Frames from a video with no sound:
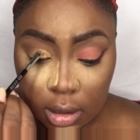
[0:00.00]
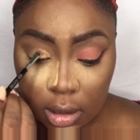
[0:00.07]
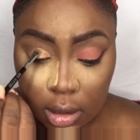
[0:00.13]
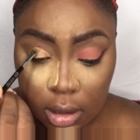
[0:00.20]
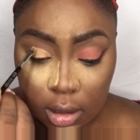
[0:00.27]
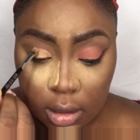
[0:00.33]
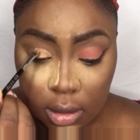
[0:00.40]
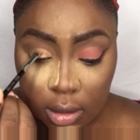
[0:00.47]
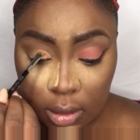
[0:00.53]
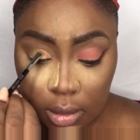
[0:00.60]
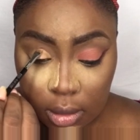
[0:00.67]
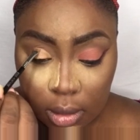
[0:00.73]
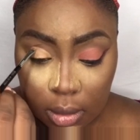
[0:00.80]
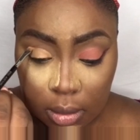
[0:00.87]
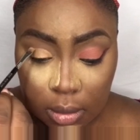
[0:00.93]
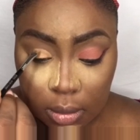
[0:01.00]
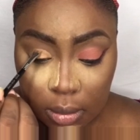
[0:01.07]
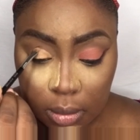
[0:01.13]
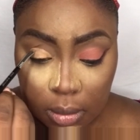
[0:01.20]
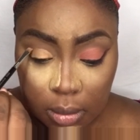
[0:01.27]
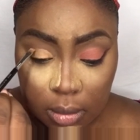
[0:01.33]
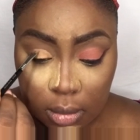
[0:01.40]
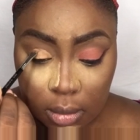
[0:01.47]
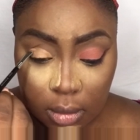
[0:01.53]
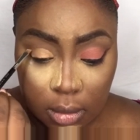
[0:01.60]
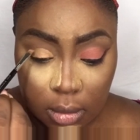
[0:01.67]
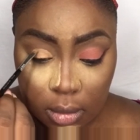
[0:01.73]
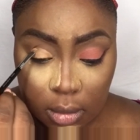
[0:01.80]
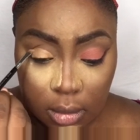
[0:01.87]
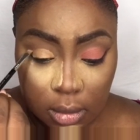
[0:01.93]

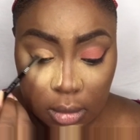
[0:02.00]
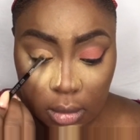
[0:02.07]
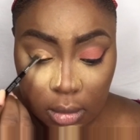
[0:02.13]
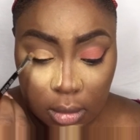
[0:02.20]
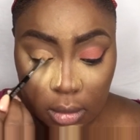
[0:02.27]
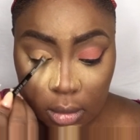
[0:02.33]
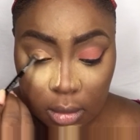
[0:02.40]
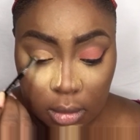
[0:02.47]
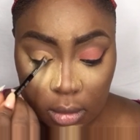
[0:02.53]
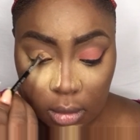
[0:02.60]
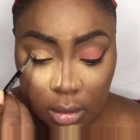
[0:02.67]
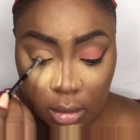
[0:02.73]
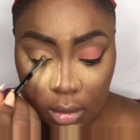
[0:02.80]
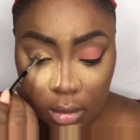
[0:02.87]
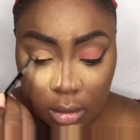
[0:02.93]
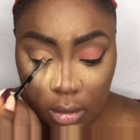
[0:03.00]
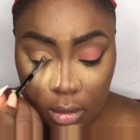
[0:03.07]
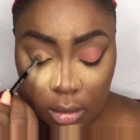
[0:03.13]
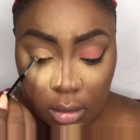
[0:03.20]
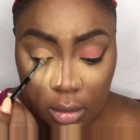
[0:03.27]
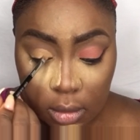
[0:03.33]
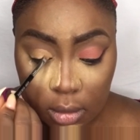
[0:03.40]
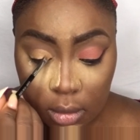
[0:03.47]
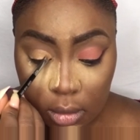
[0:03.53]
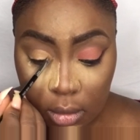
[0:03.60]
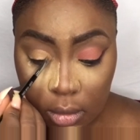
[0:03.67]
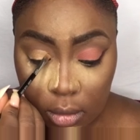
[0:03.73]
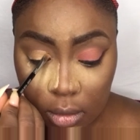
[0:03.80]
(silence)